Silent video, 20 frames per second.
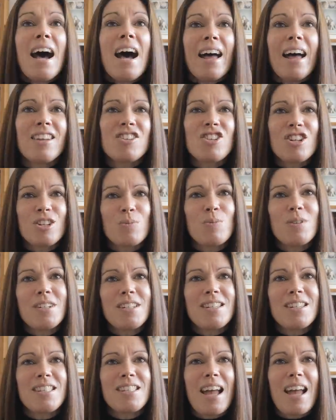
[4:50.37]
And I just wanted
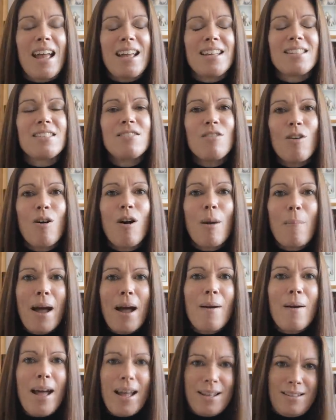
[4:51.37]
to say, it's not
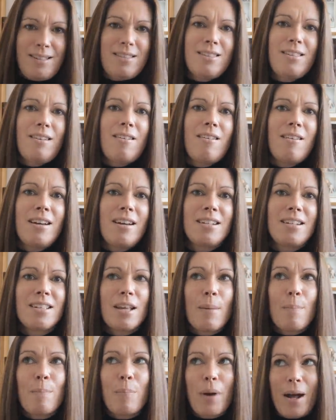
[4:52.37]
about exercise,
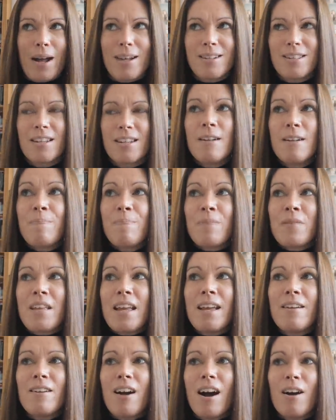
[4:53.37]
but
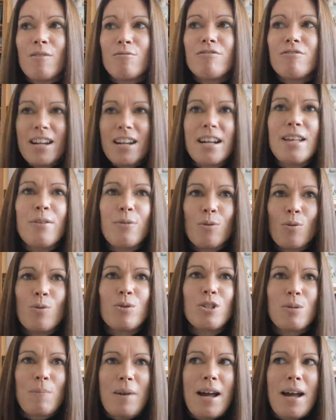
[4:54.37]
I really
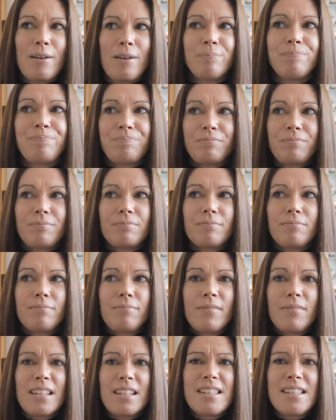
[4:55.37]
thought about
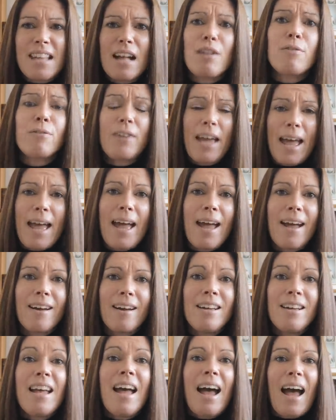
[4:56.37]

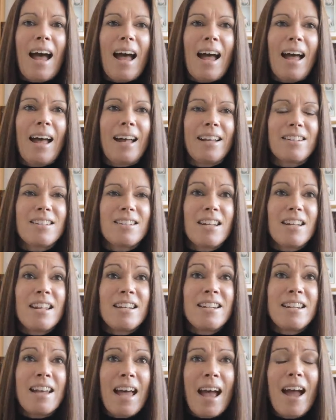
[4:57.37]
self-care, and
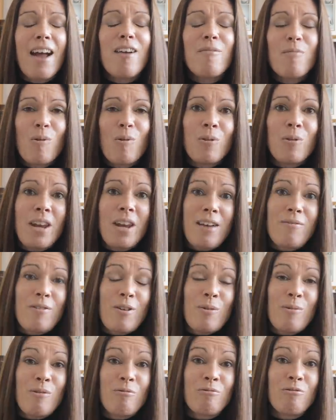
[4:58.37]
now more than
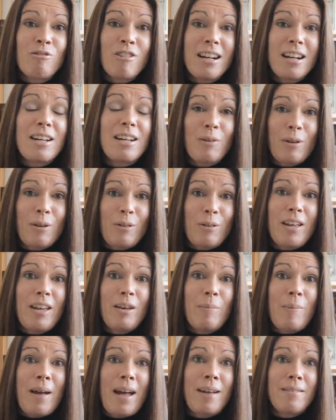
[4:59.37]
ever, we've really got to think
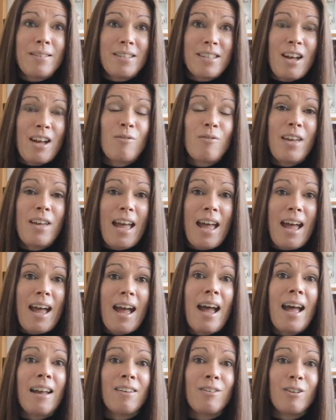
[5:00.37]
about
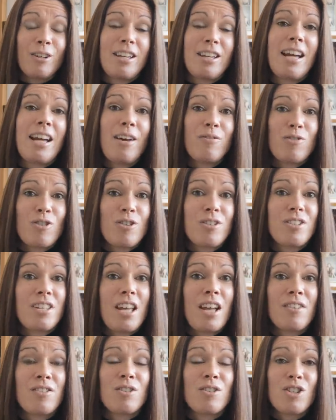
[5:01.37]
self-care and looking after
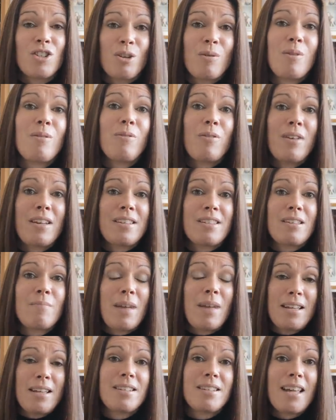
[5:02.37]
ourselves and doing things that
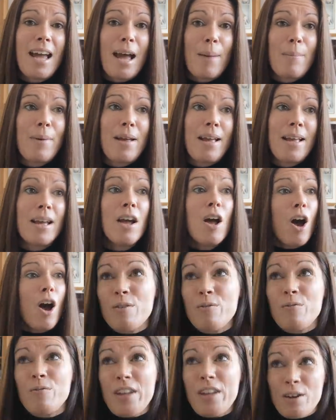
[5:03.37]
make us happy.
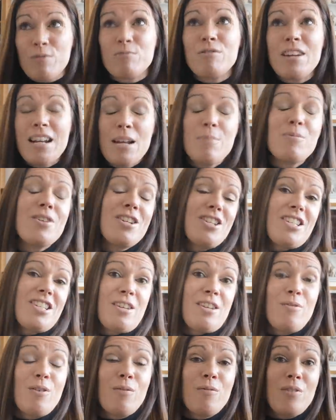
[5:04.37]
I feel really
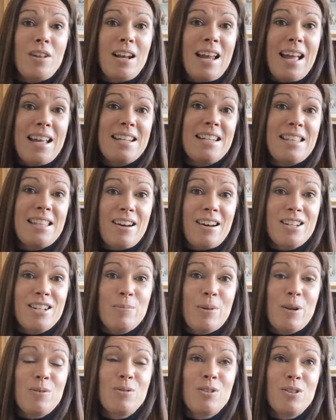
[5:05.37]
appreciative of the lady that I
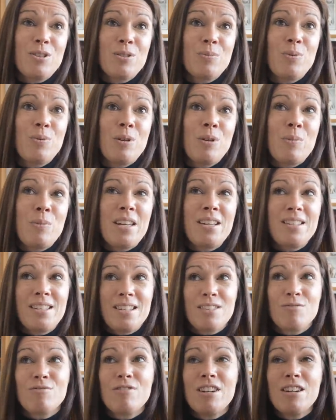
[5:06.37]
spoke to this morning, because
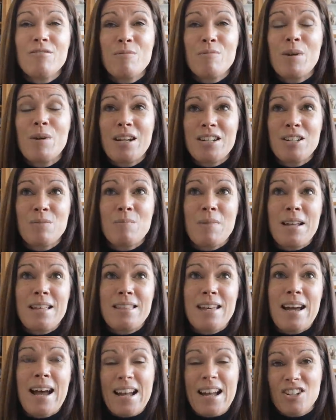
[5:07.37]
it's really reminded me
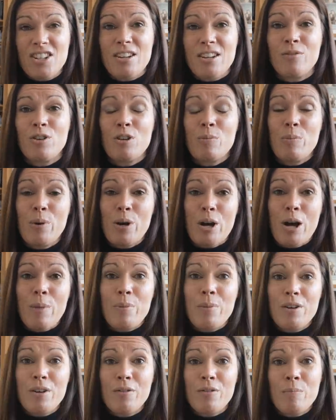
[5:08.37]
that actually I've got to put a
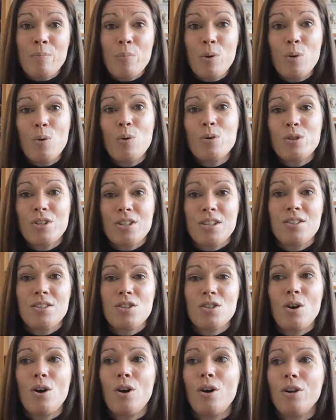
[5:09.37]
bit of
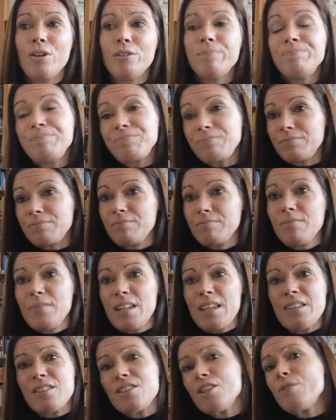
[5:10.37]
importance on
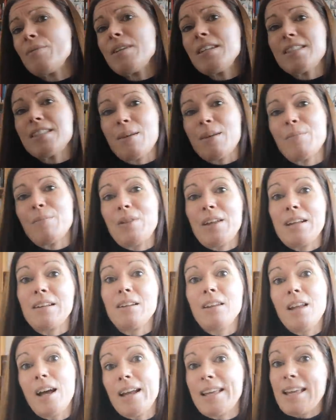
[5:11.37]
doing something
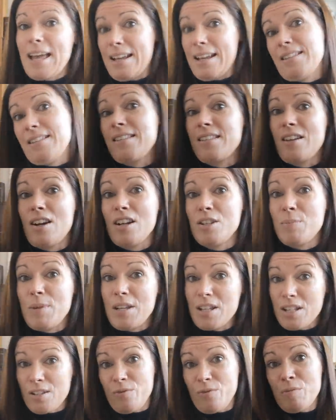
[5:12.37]
like exercise,
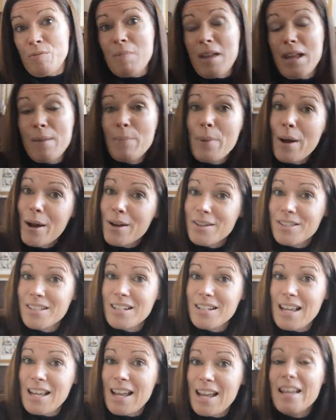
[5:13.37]
because for me
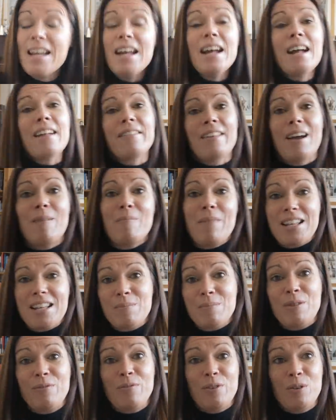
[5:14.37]
personally, that
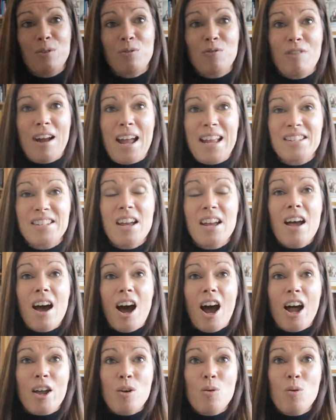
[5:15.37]
makes me feel great.
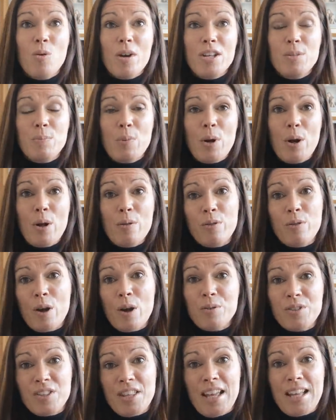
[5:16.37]
I always put
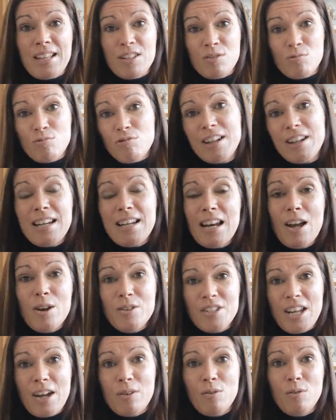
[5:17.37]
those things really low
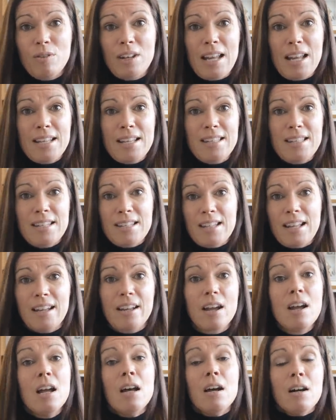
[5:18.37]
down on the list. It's like,
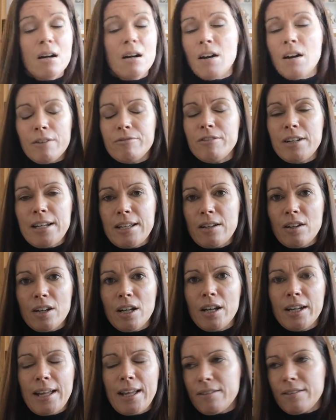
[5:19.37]
oh, I've really got
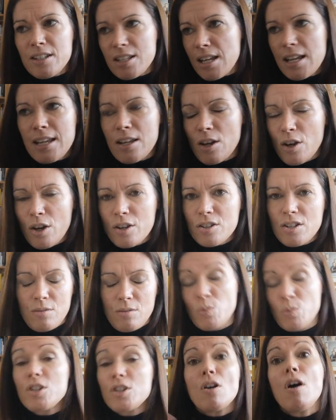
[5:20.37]
to get the tea cooked,
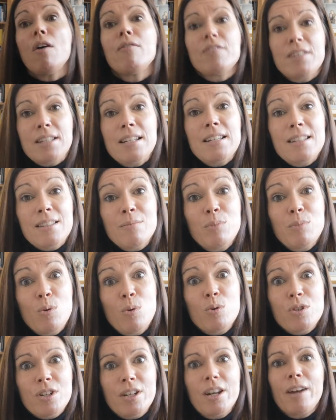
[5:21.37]
which obviously is
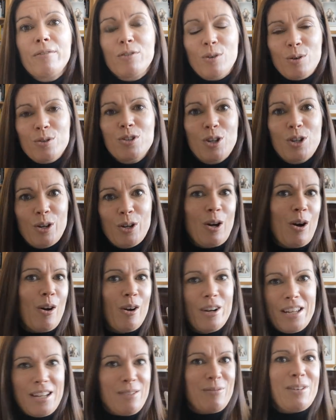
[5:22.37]
important. I've got to cook
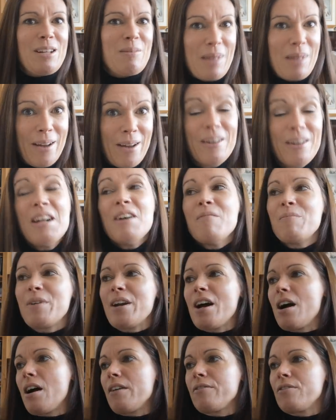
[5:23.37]
our evening meal, but
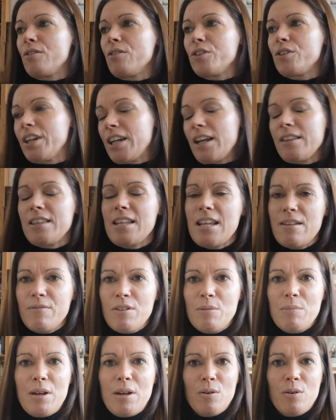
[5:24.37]
I've got to get the
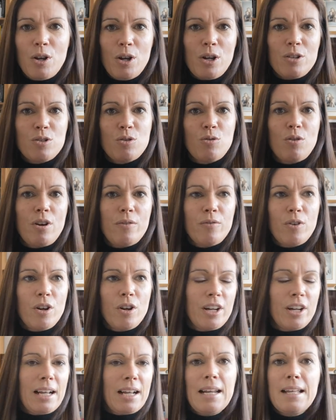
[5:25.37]
evening meal cooked, or I've got
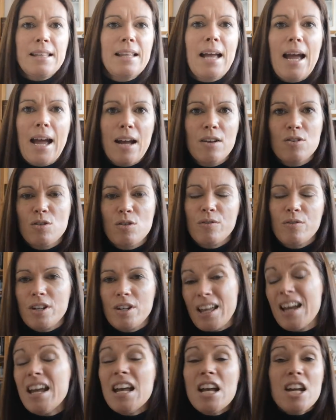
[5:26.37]
to clean the house, or I've got
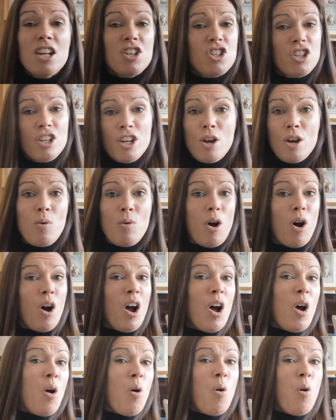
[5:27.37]
to, do you know what?